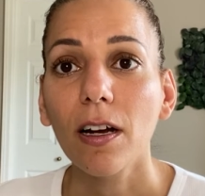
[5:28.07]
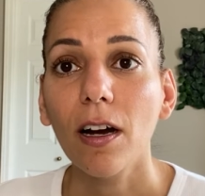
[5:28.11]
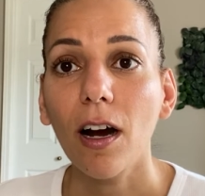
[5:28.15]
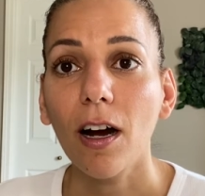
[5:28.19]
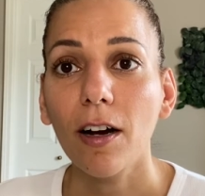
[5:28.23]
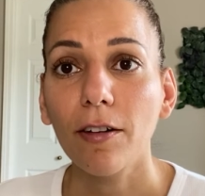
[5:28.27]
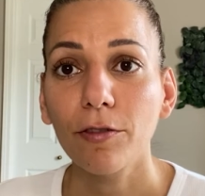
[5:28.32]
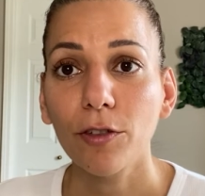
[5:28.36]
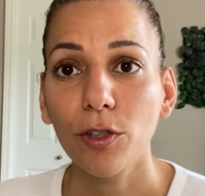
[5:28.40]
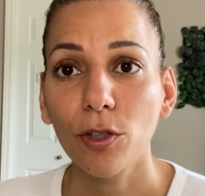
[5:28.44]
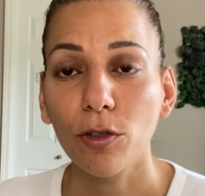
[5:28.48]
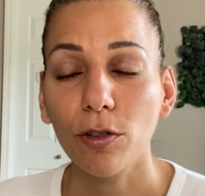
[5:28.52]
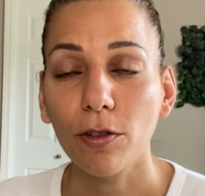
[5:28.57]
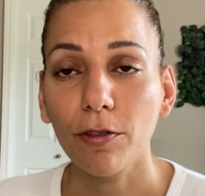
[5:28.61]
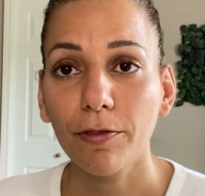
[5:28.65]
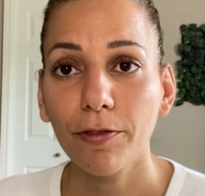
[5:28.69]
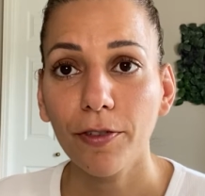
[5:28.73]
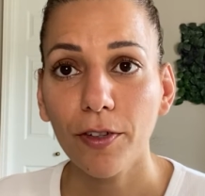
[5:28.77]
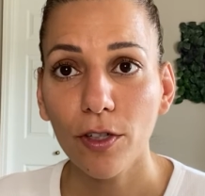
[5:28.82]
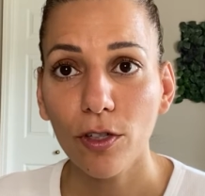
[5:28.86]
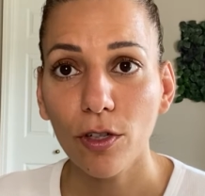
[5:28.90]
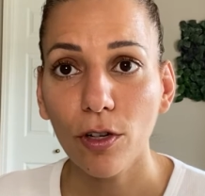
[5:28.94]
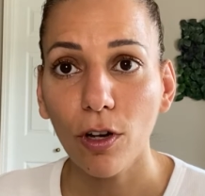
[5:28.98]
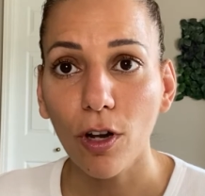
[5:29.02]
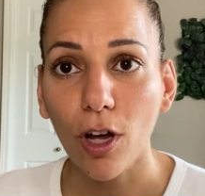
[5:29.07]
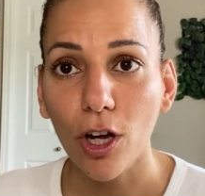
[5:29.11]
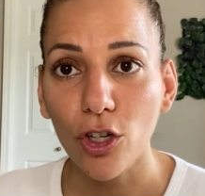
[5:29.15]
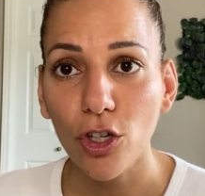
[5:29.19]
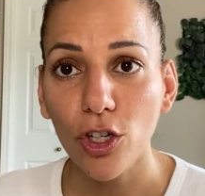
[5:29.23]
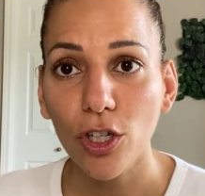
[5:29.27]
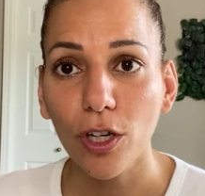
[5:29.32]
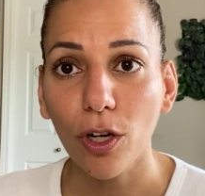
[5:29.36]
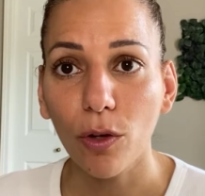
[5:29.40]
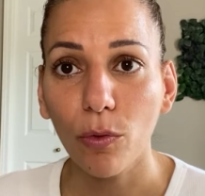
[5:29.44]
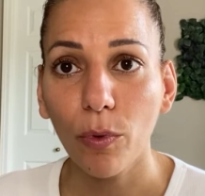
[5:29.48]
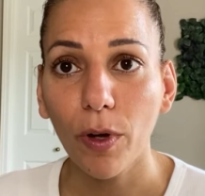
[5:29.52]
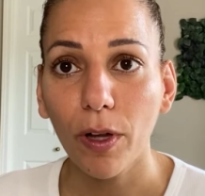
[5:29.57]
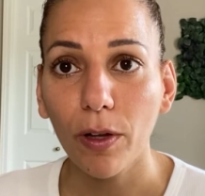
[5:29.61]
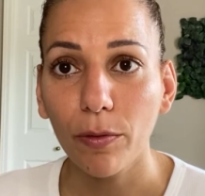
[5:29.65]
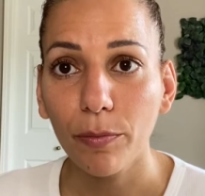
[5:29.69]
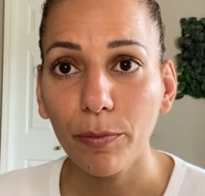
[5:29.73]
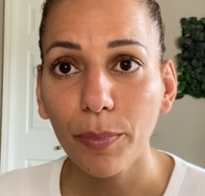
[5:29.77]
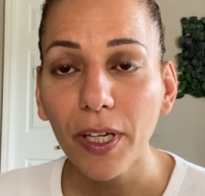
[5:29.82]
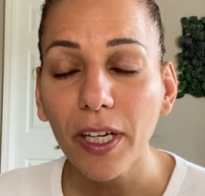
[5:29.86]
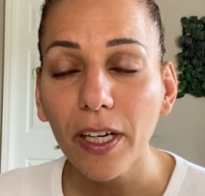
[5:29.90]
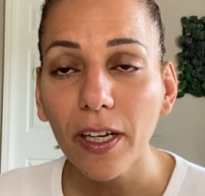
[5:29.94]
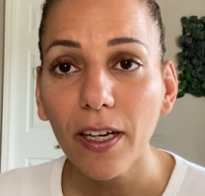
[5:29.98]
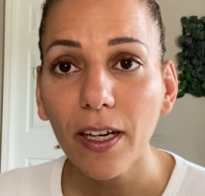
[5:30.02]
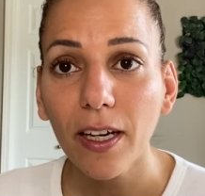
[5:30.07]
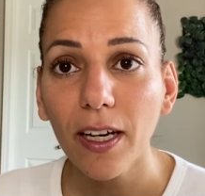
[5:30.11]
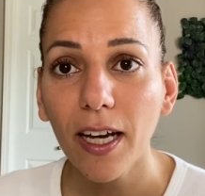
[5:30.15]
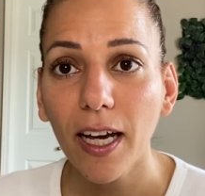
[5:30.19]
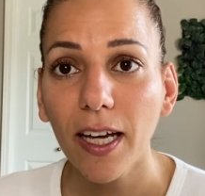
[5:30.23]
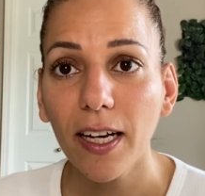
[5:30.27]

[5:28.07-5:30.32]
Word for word: of your physiological well-being,